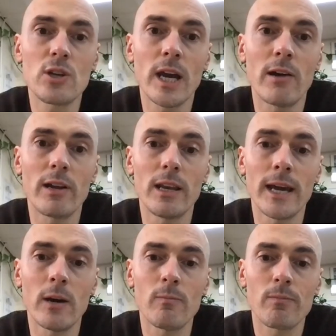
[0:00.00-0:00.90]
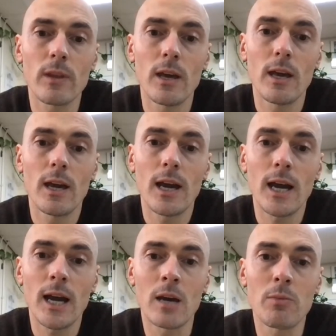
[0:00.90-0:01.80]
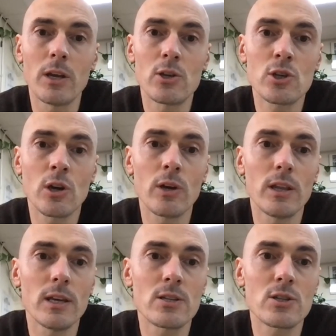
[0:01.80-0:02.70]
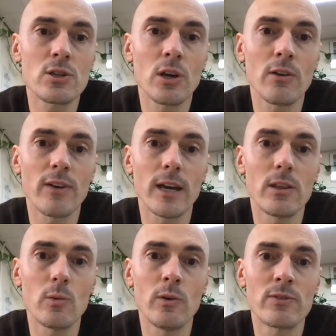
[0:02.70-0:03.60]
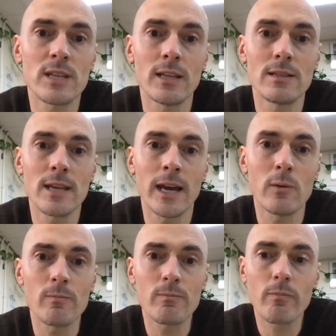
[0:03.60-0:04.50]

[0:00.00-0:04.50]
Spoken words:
sharing now, and I'm going to show you this survey that we've sent out.